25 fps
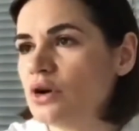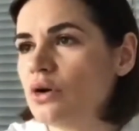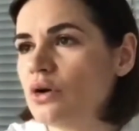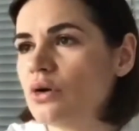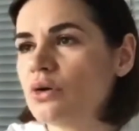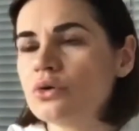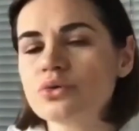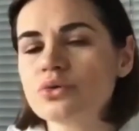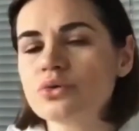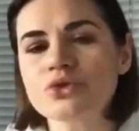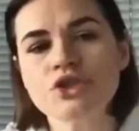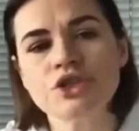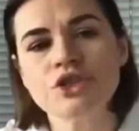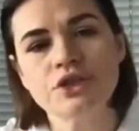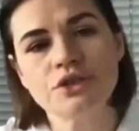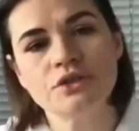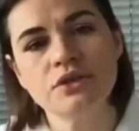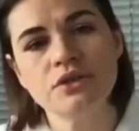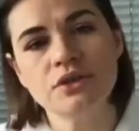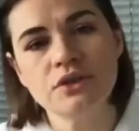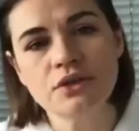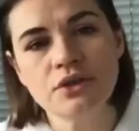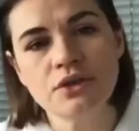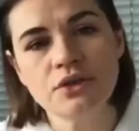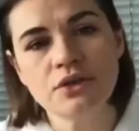
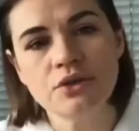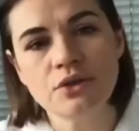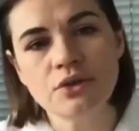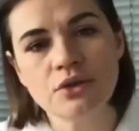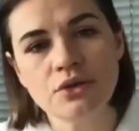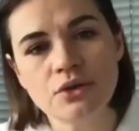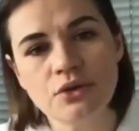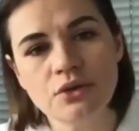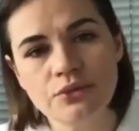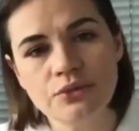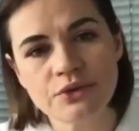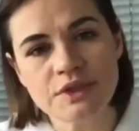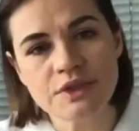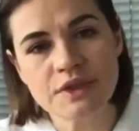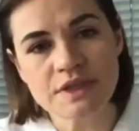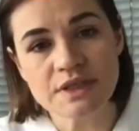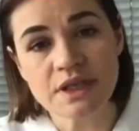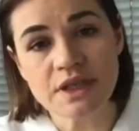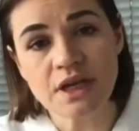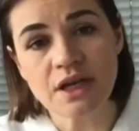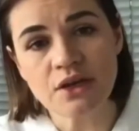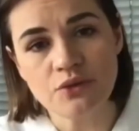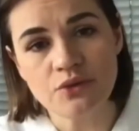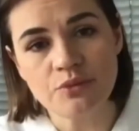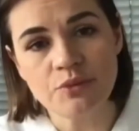ocean of
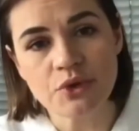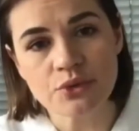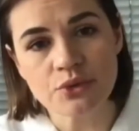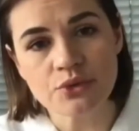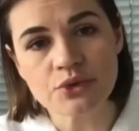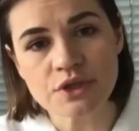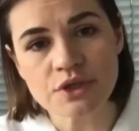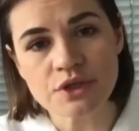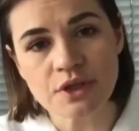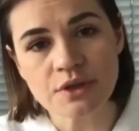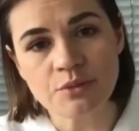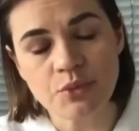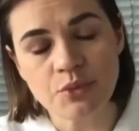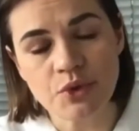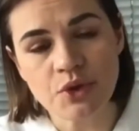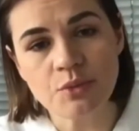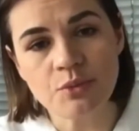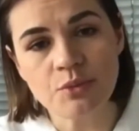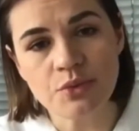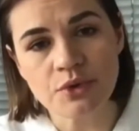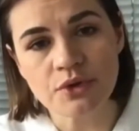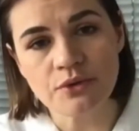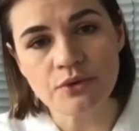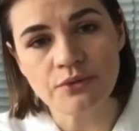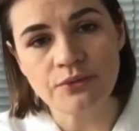desire of Belarusian
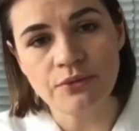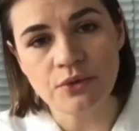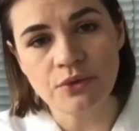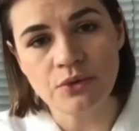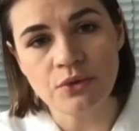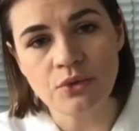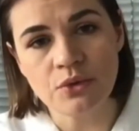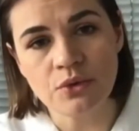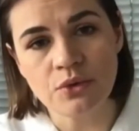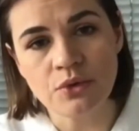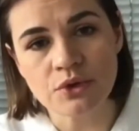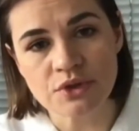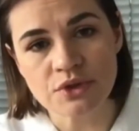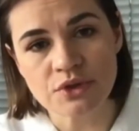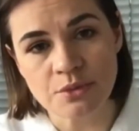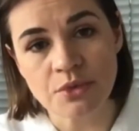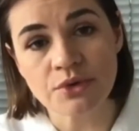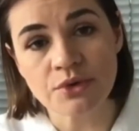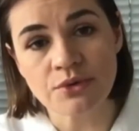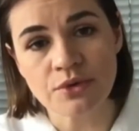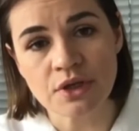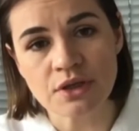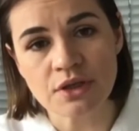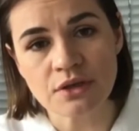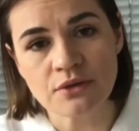people for
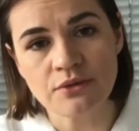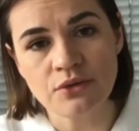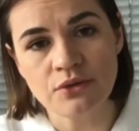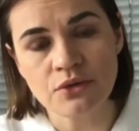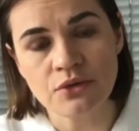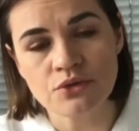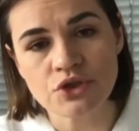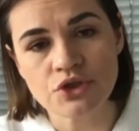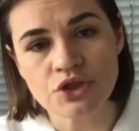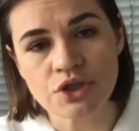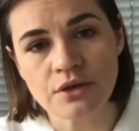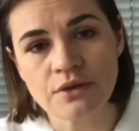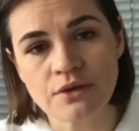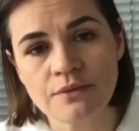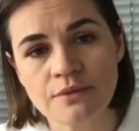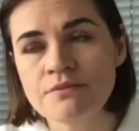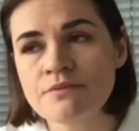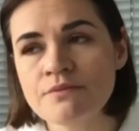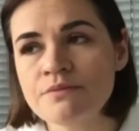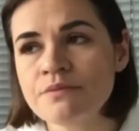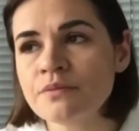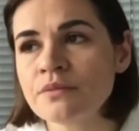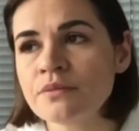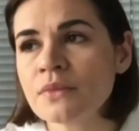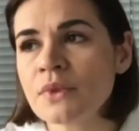democratic future.
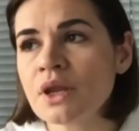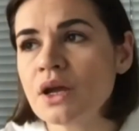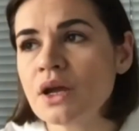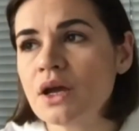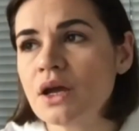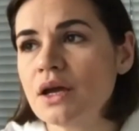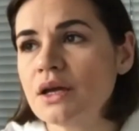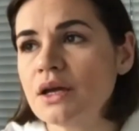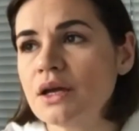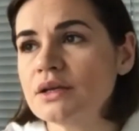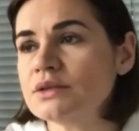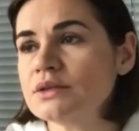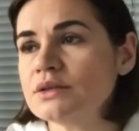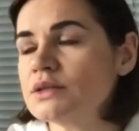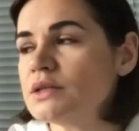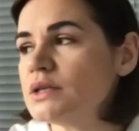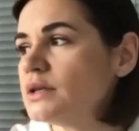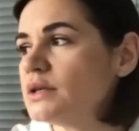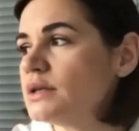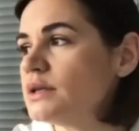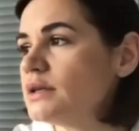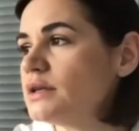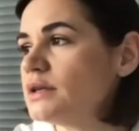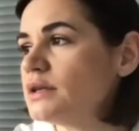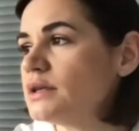And
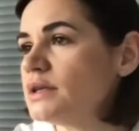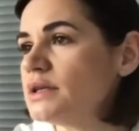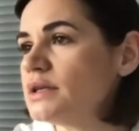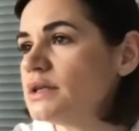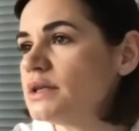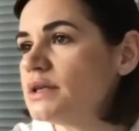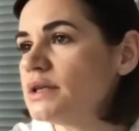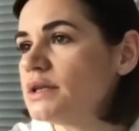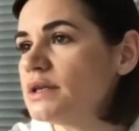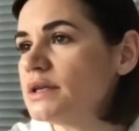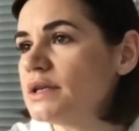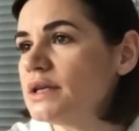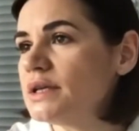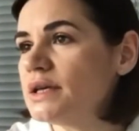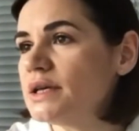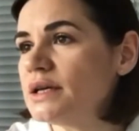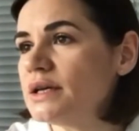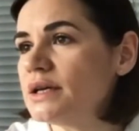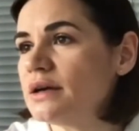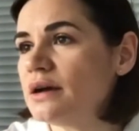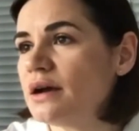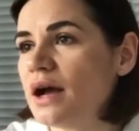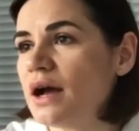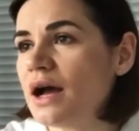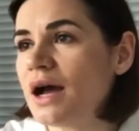
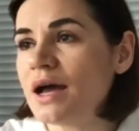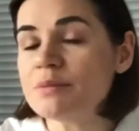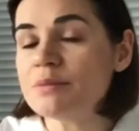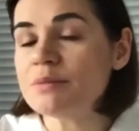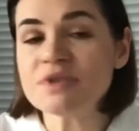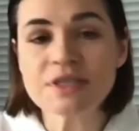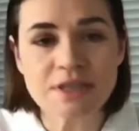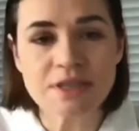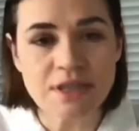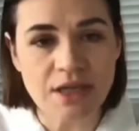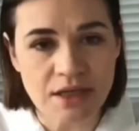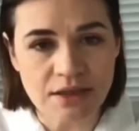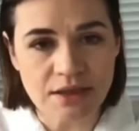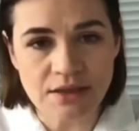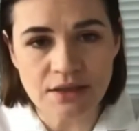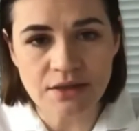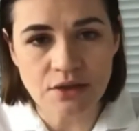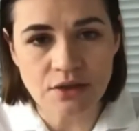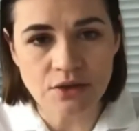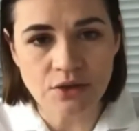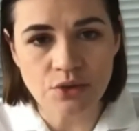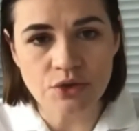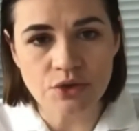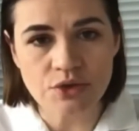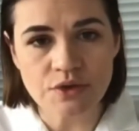I'm
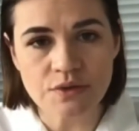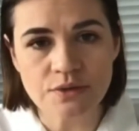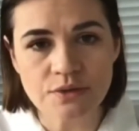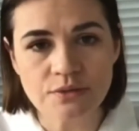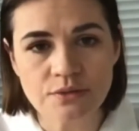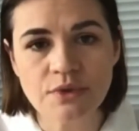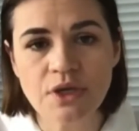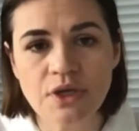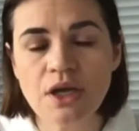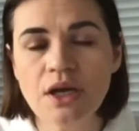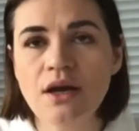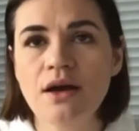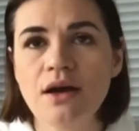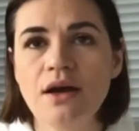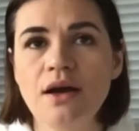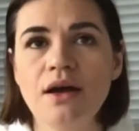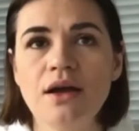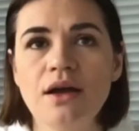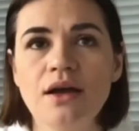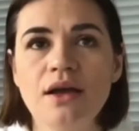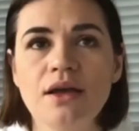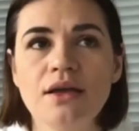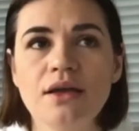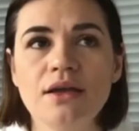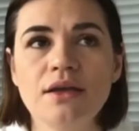studying a lot.
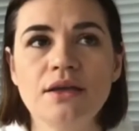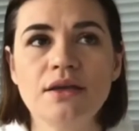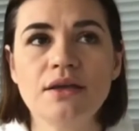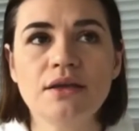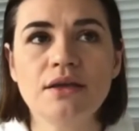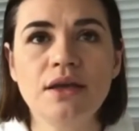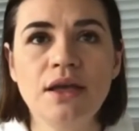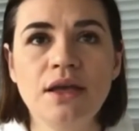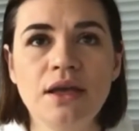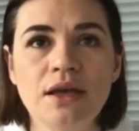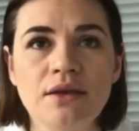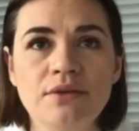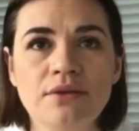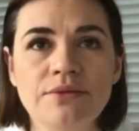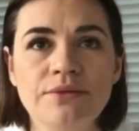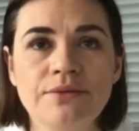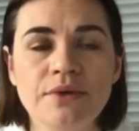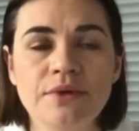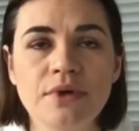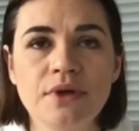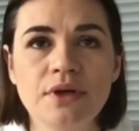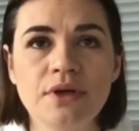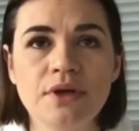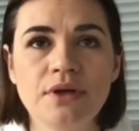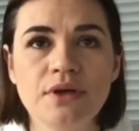I
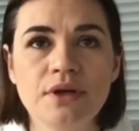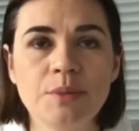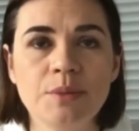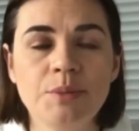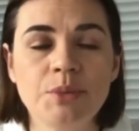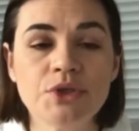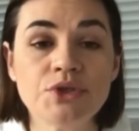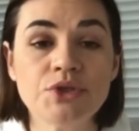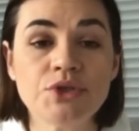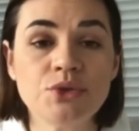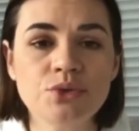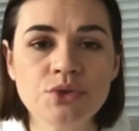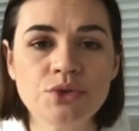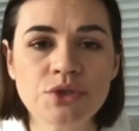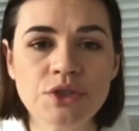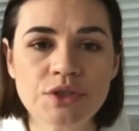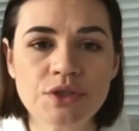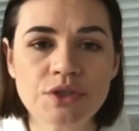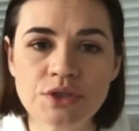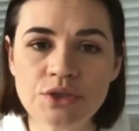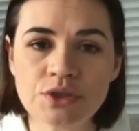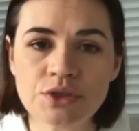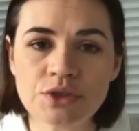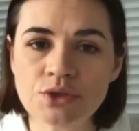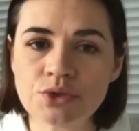have
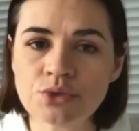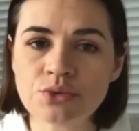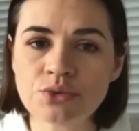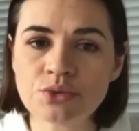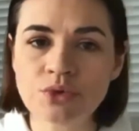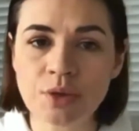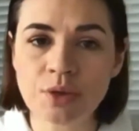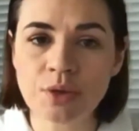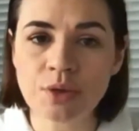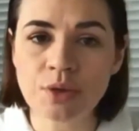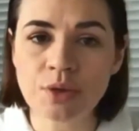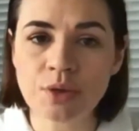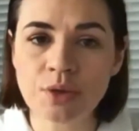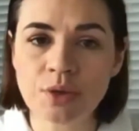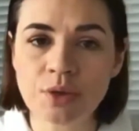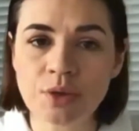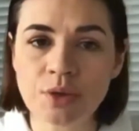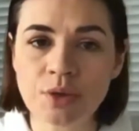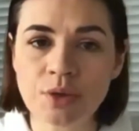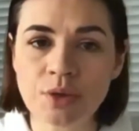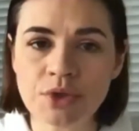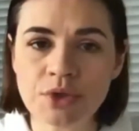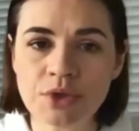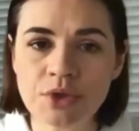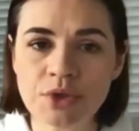opportunity to
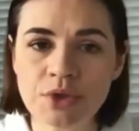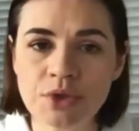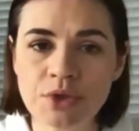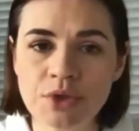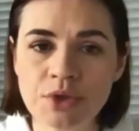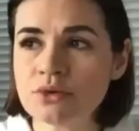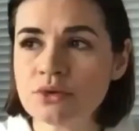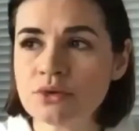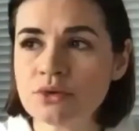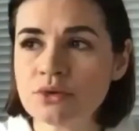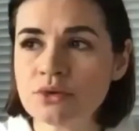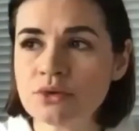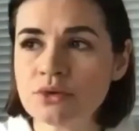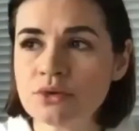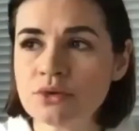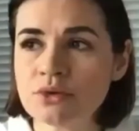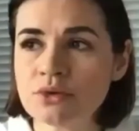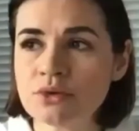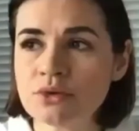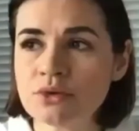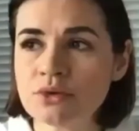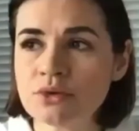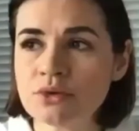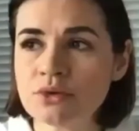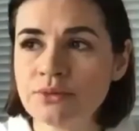communicate to a lot
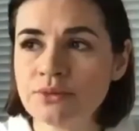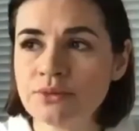of